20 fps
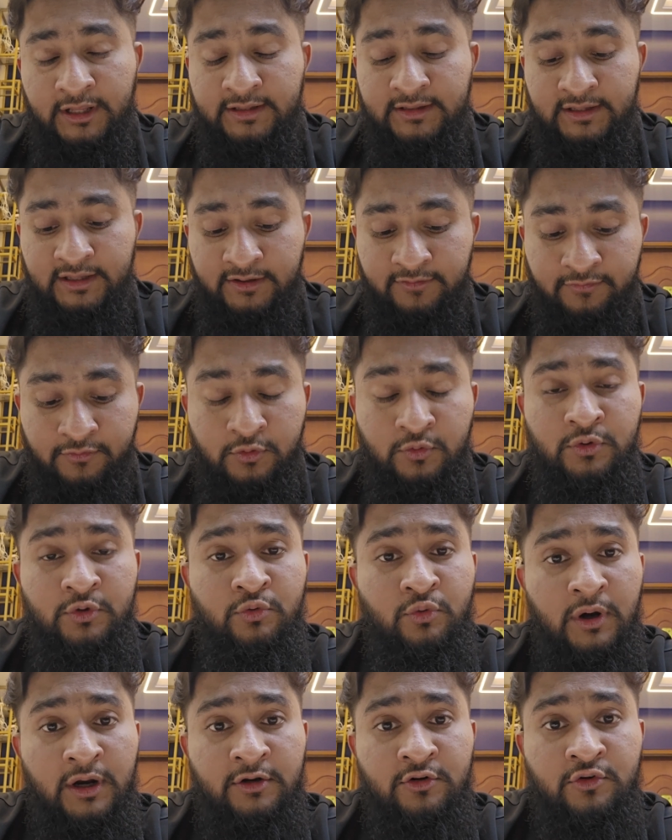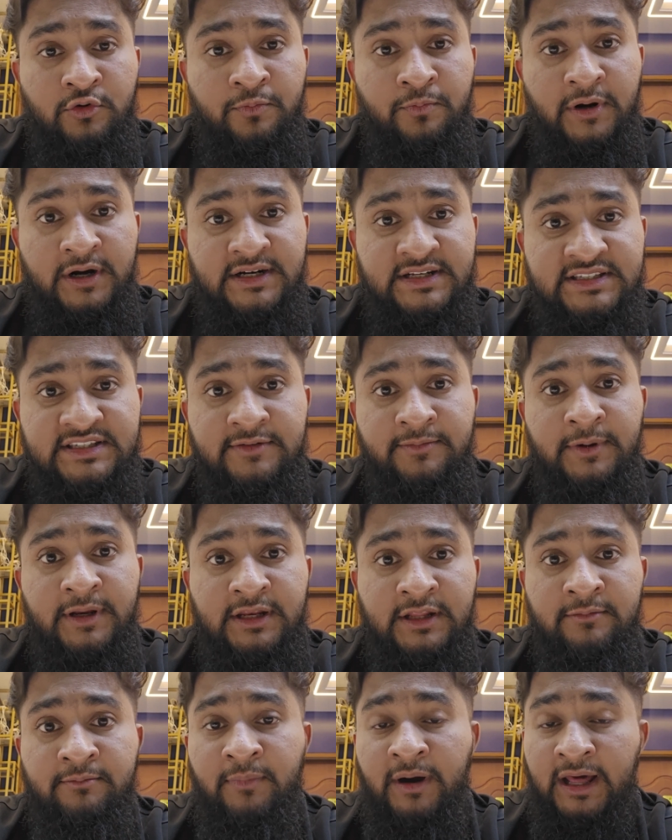And if you want to
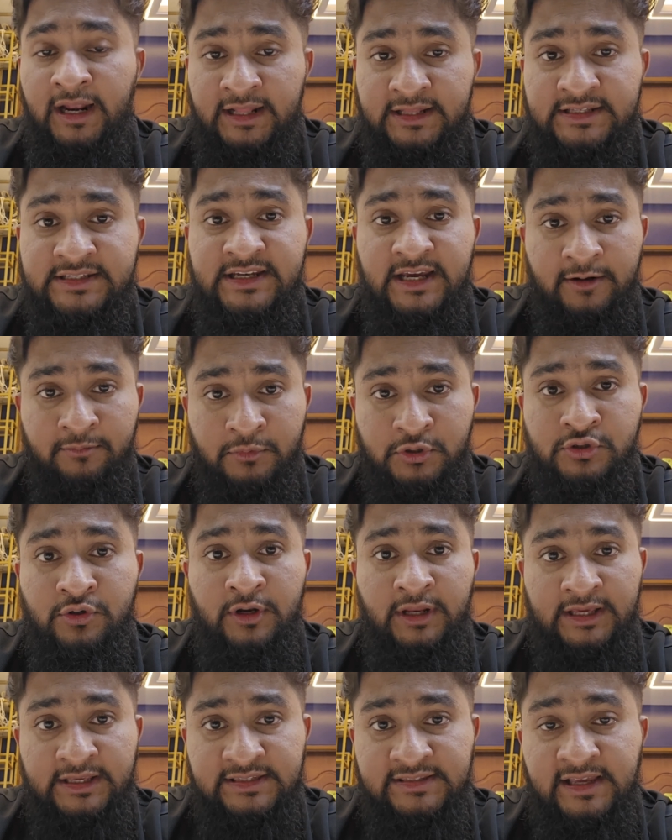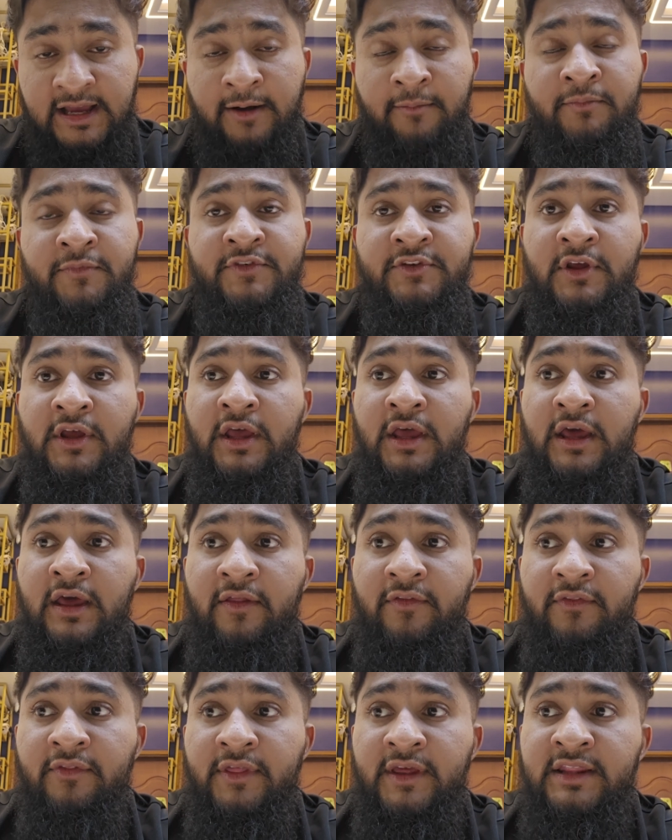participate in Bangladeshi admission exams,
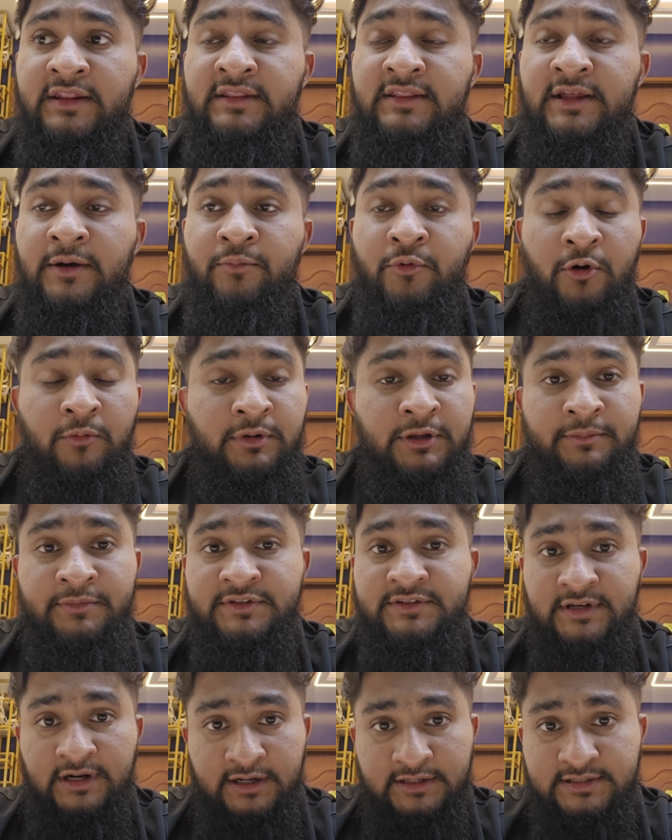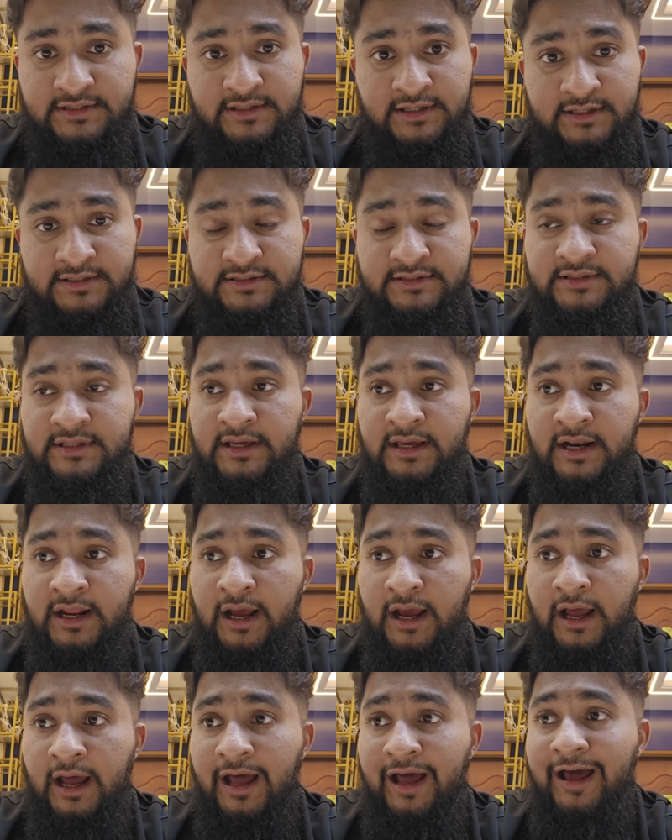then the problem starts, because
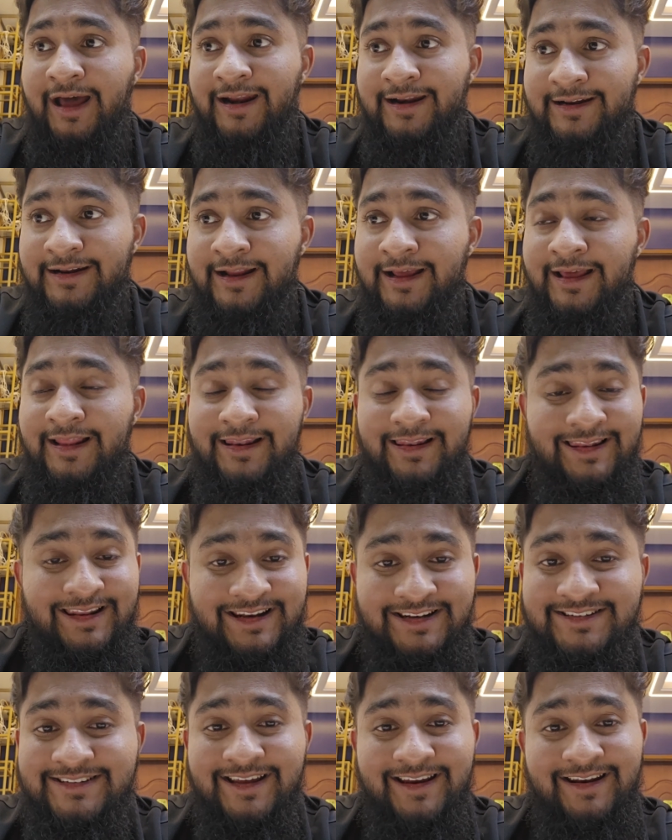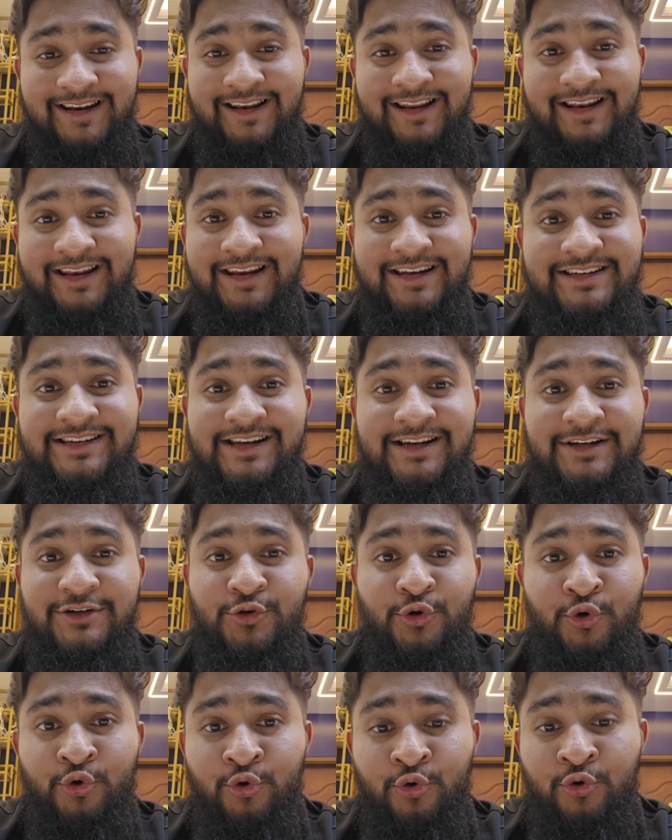there are literally little
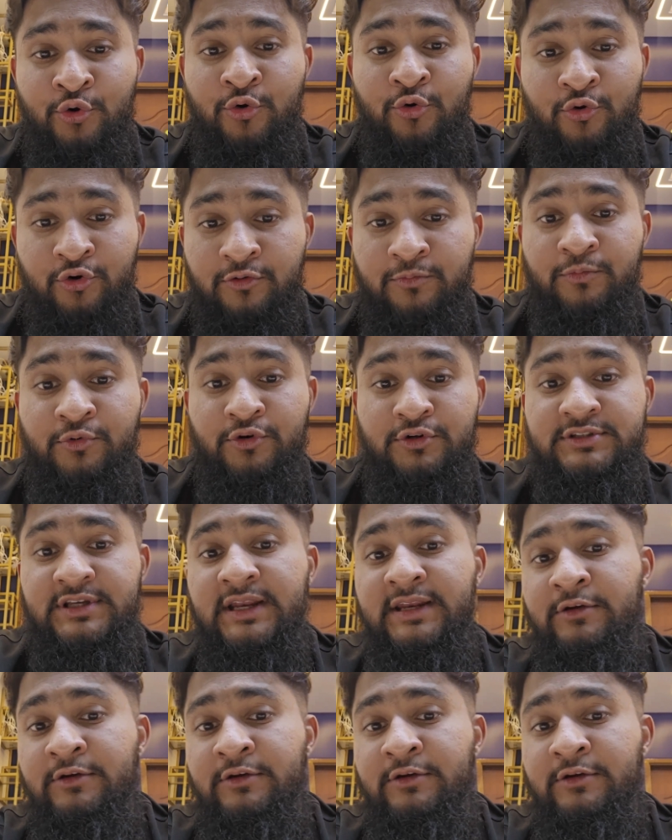to no good books.